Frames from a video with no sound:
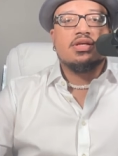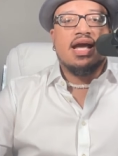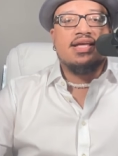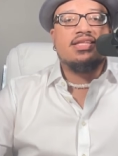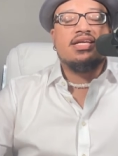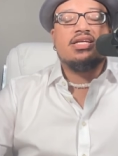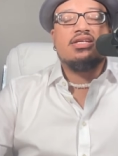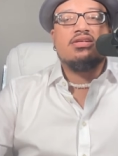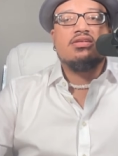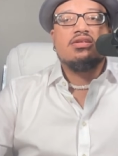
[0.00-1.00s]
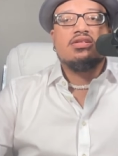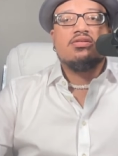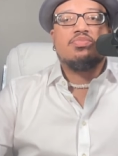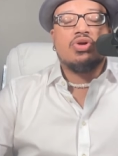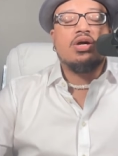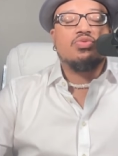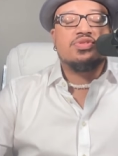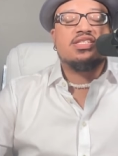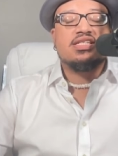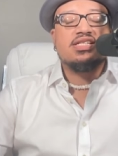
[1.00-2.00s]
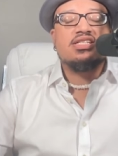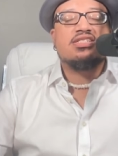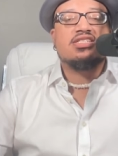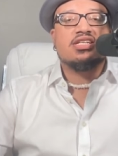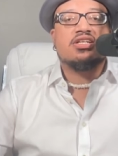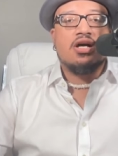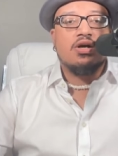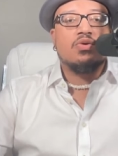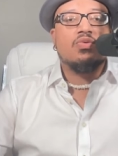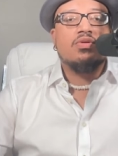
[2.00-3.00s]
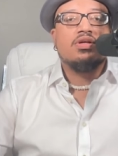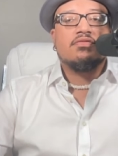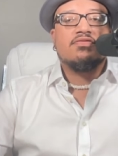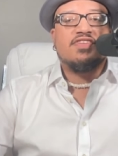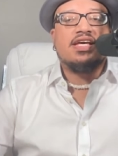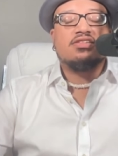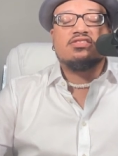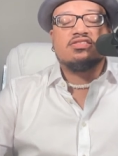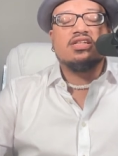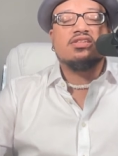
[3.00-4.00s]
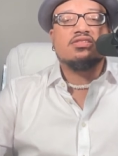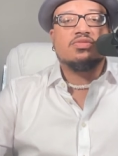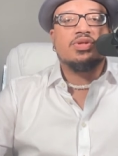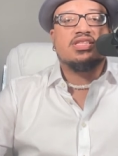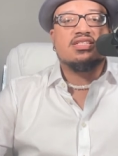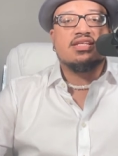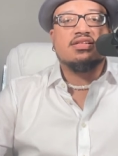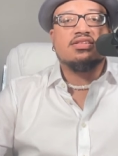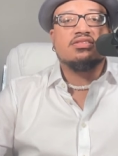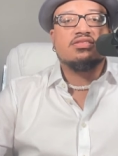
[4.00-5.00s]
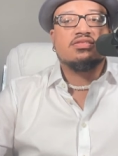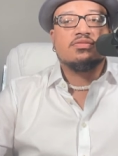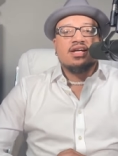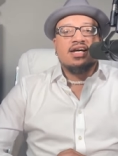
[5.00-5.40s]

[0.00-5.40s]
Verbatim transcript: and then proceeds to go fix things with his ex.